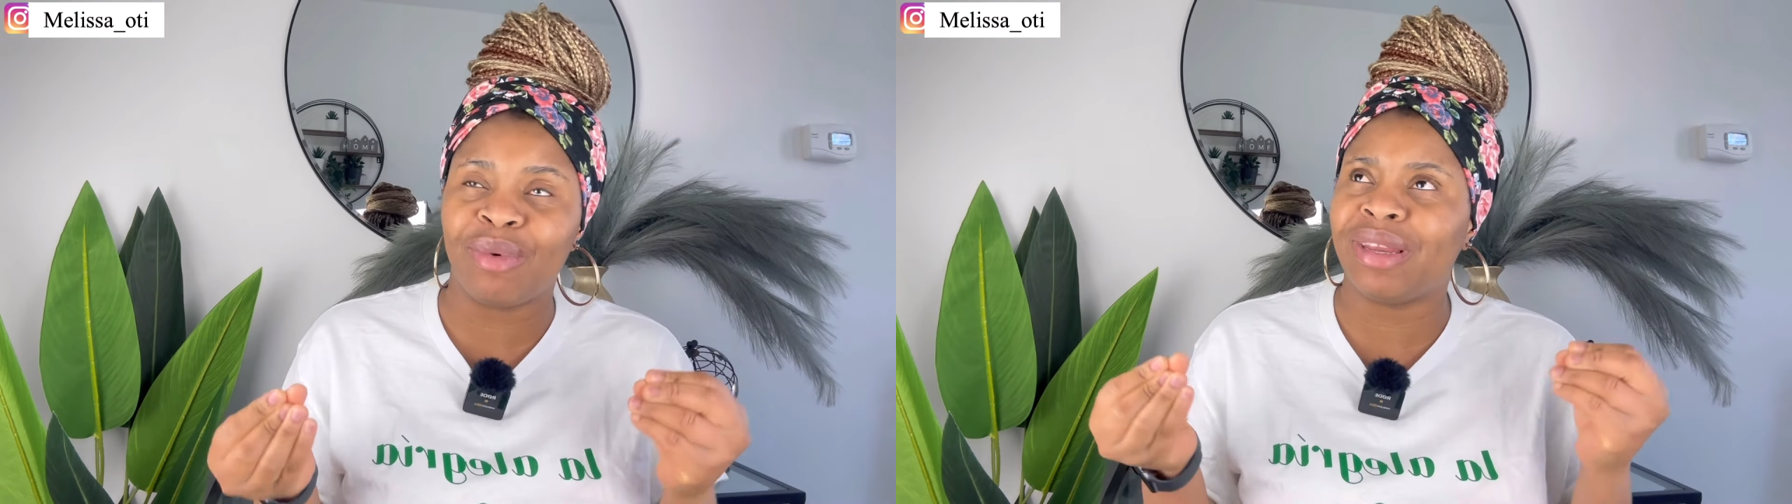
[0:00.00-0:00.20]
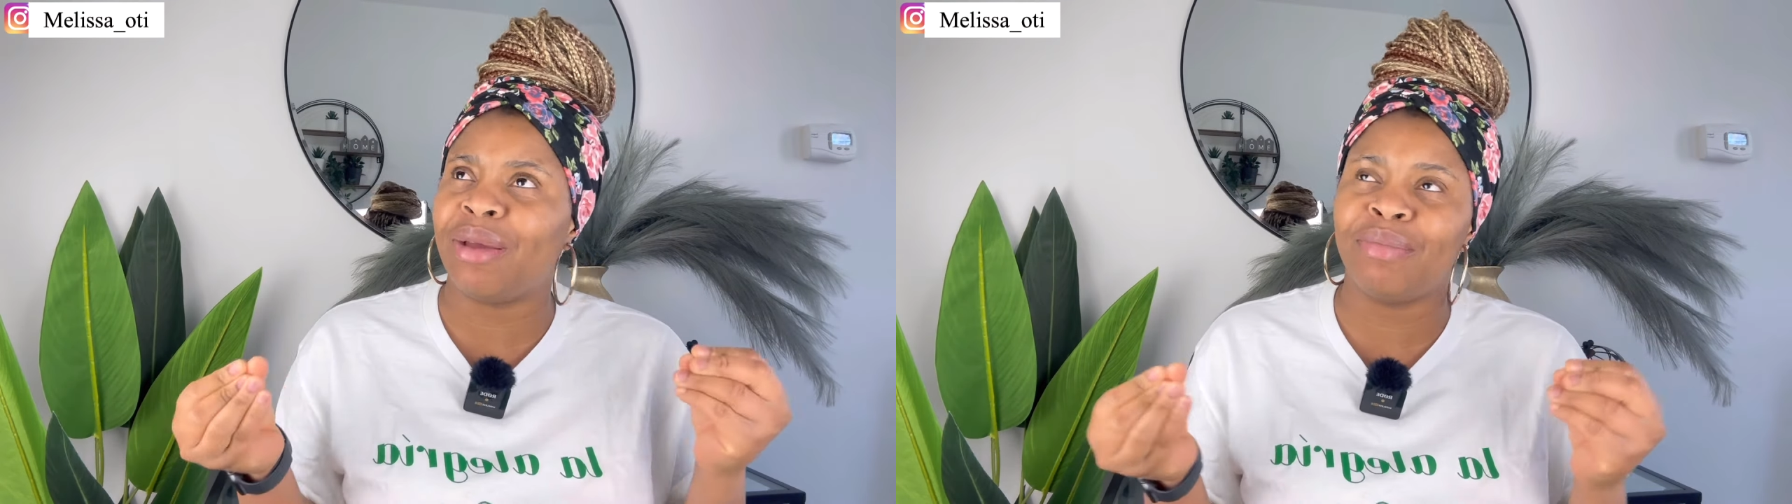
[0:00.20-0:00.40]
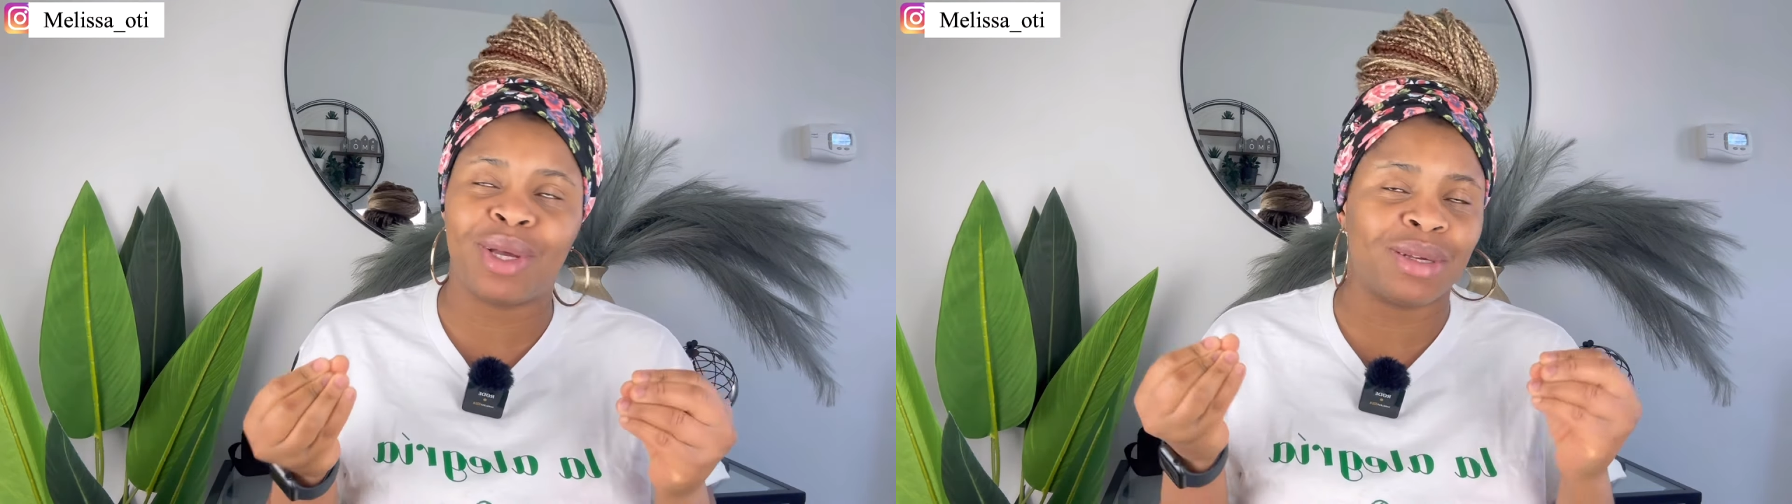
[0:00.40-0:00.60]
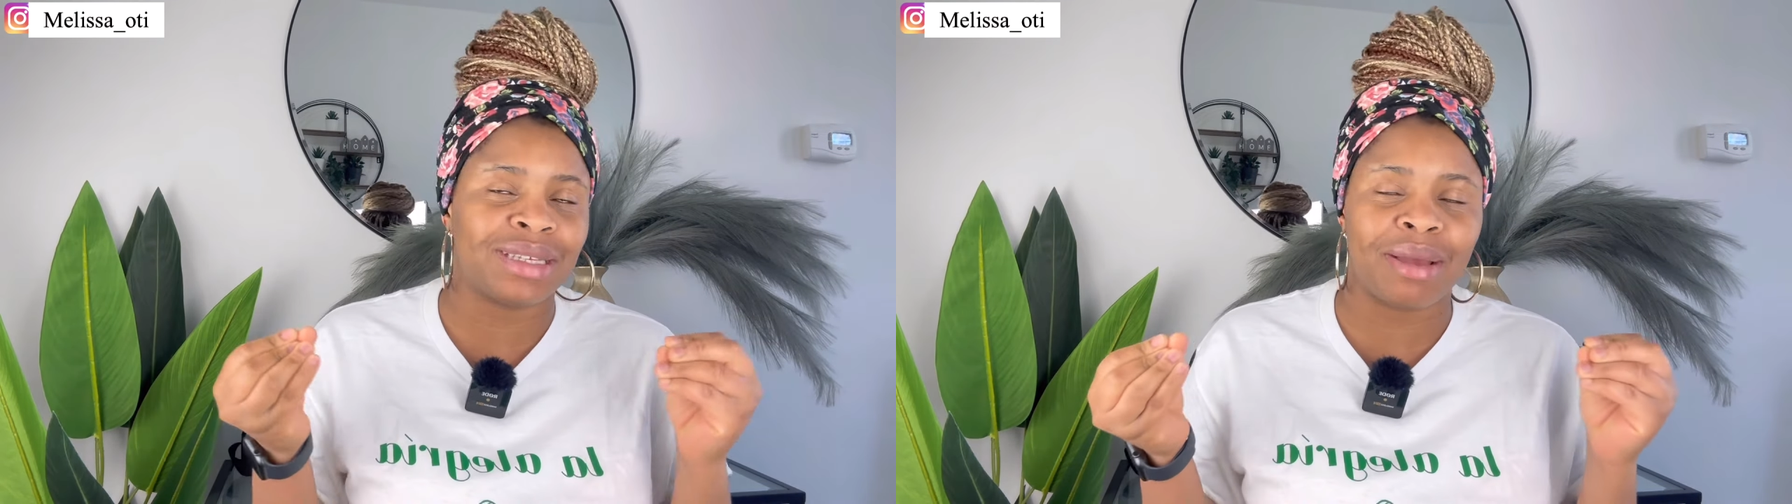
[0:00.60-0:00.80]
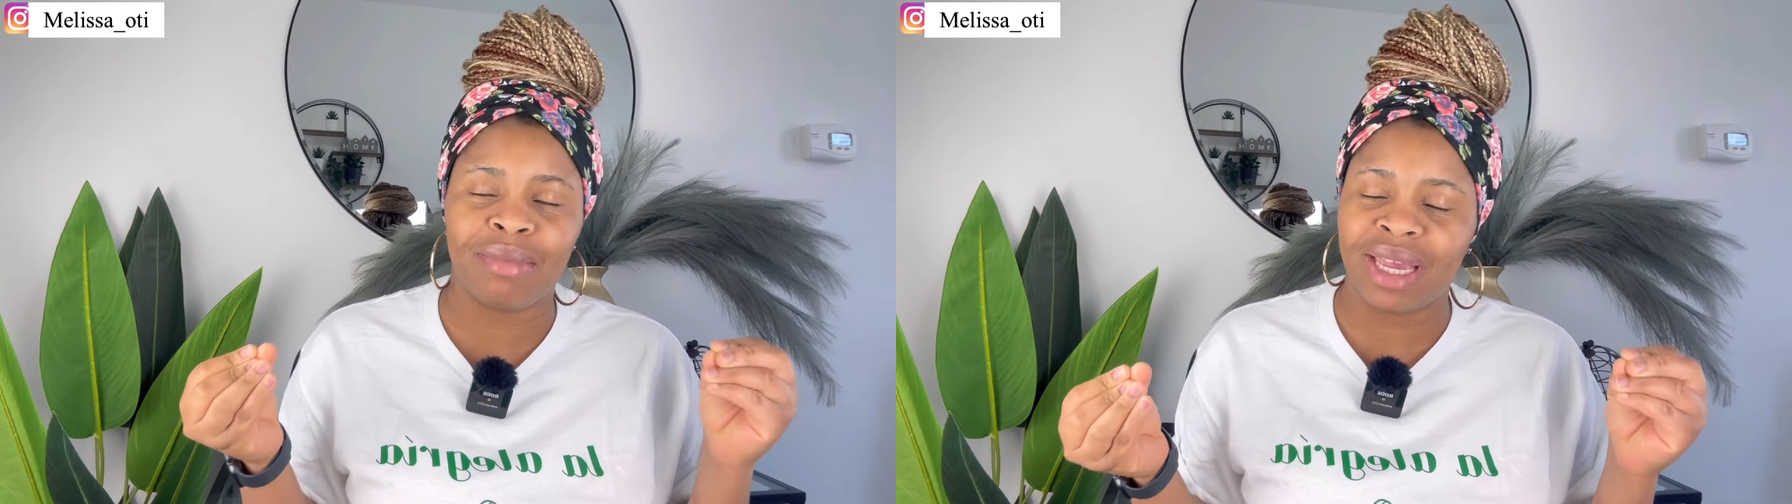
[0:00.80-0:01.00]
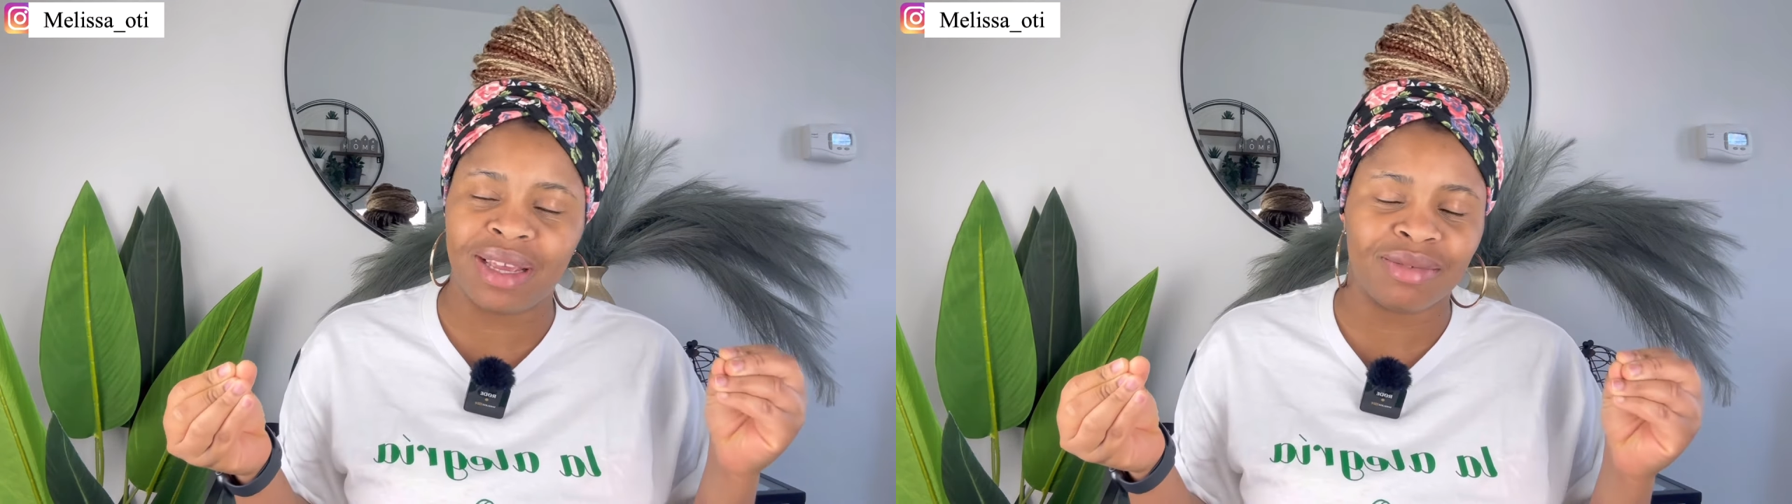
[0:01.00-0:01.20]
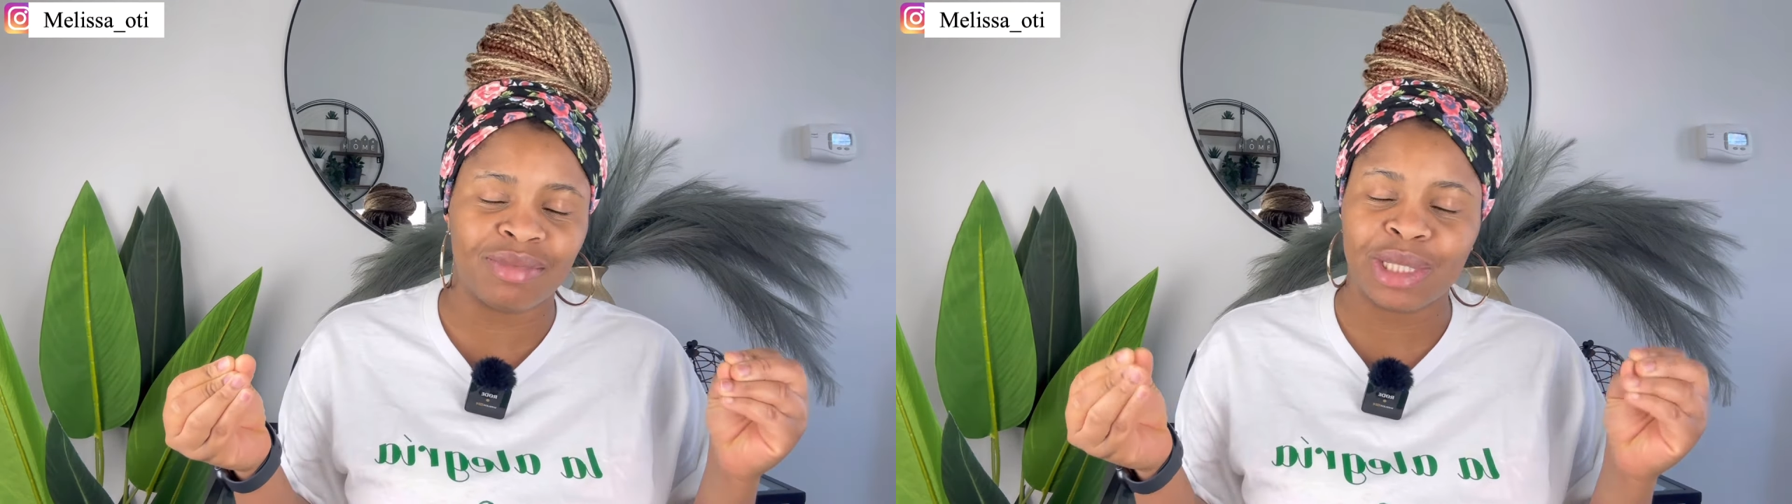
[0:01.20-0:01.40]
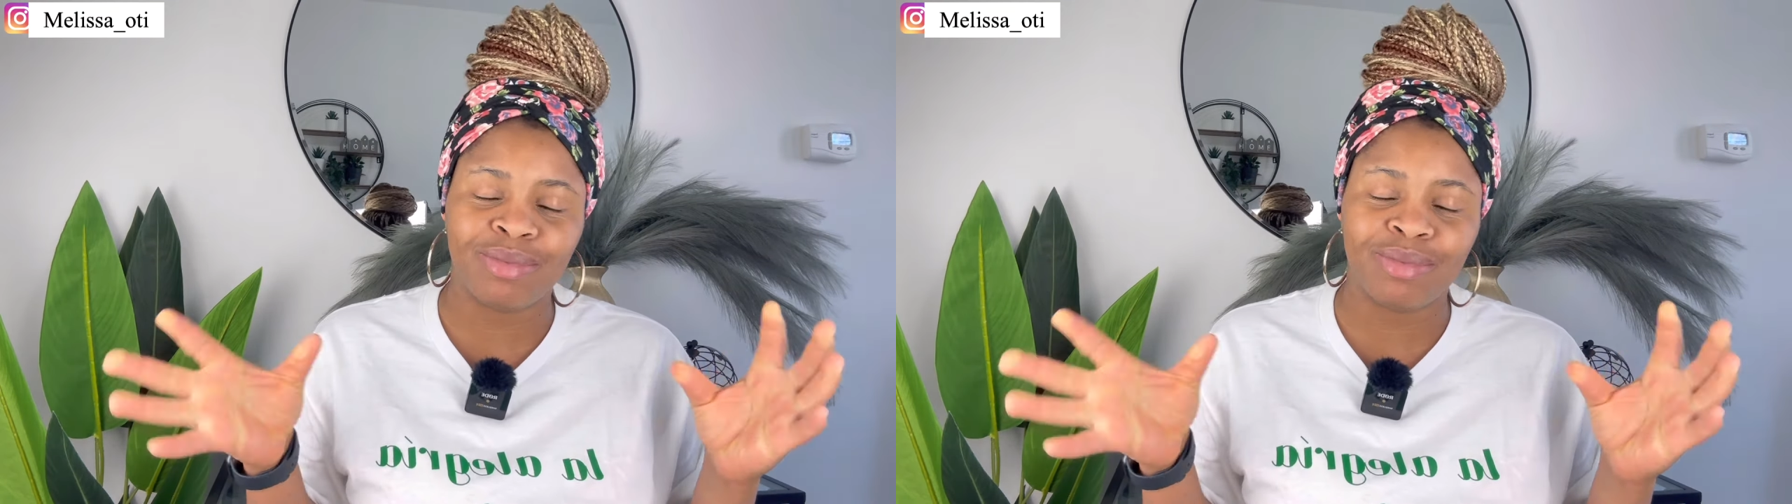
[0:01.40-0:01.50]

with them because, I mean,